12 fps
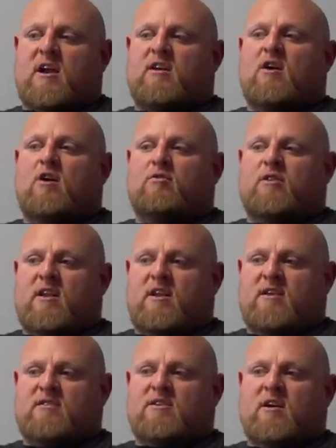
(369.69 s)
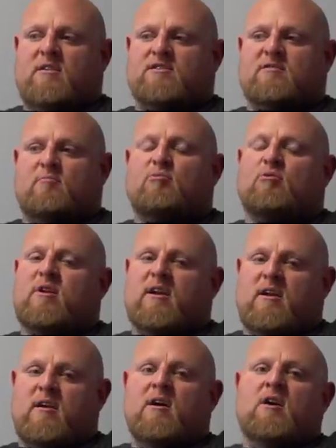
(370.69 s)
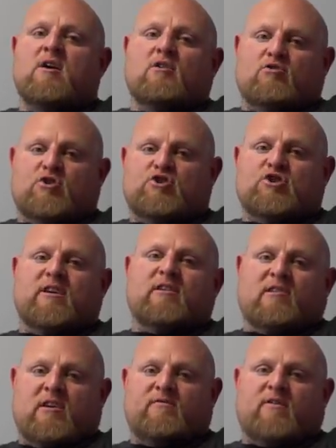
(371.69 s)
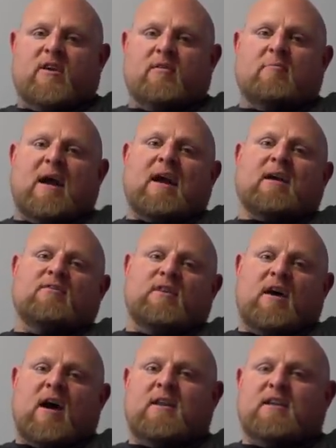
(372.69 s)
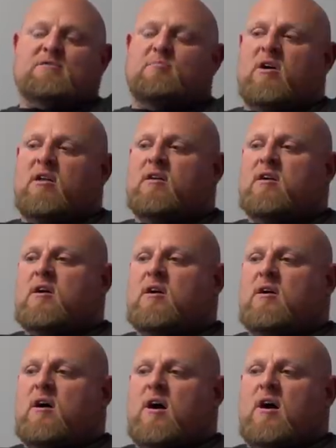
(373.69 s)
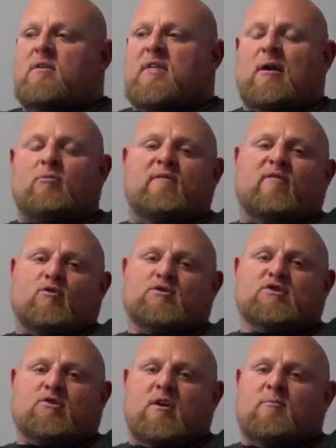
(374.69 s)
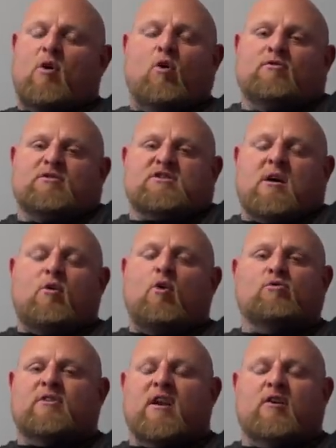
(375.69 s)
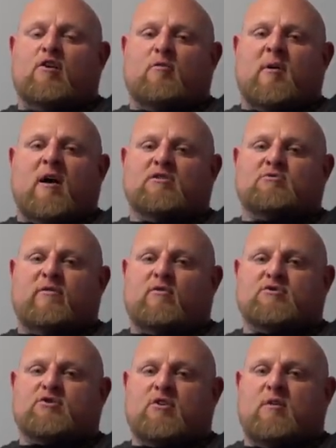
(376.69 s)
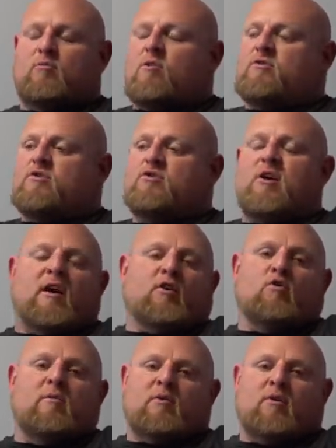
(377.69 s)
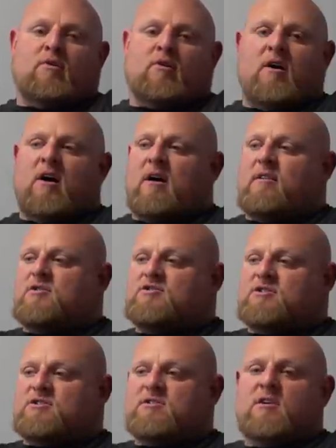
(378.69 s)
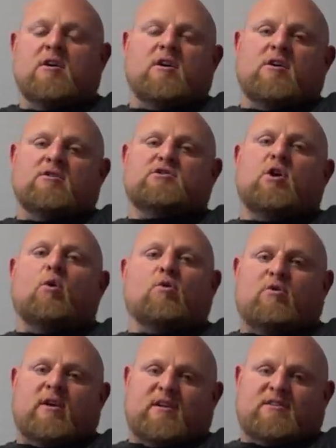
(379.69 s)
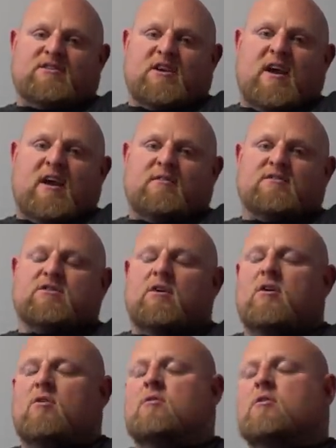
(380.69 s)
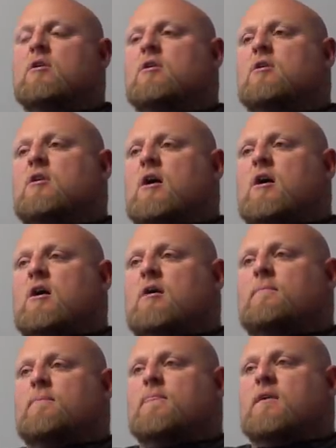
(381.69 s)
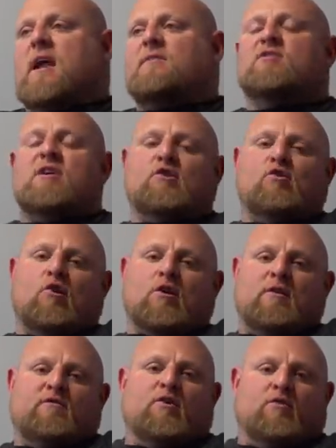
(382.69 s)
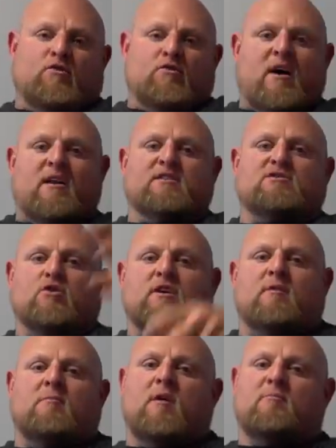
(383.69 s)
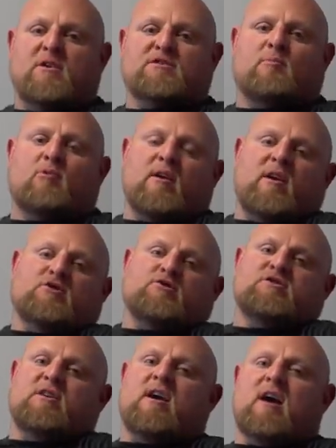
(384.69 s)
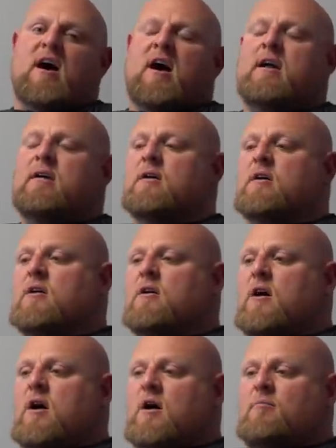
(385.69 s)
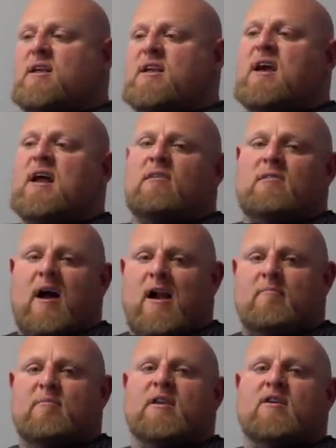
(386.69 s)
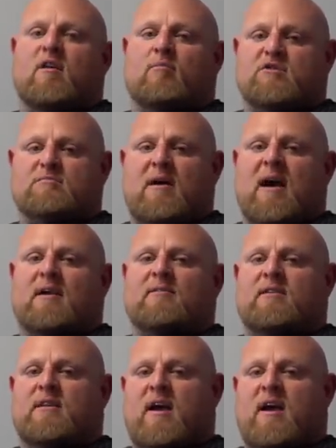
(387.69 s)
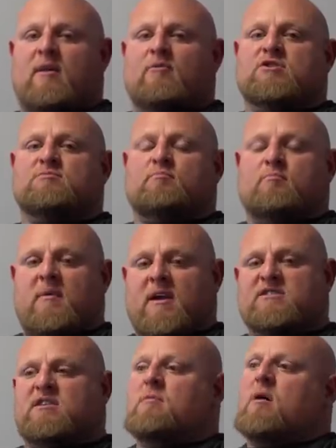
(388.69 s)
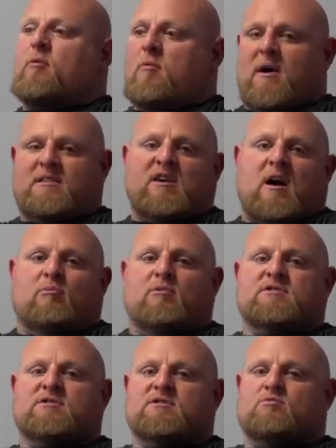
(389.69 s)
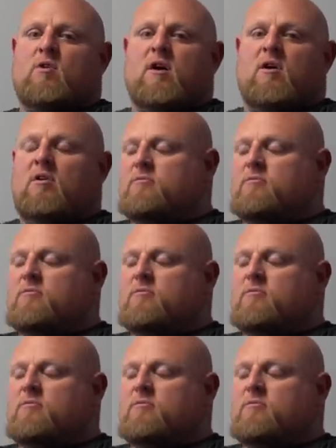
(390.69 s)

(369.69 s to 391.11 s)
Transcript: I know that he had done some pretty legit lifting back in the 90s, but uh, that reverse grip, holding some, holding 800 pounds reverse grip, whether you got equipment on or not, is just totally insane. So, uh, Anthony Clark, if you don't know who that is, look him up. He's a pretty interesting guy, uh, but he had a lot of big numbers back in the day, which makes him up on my top list as well.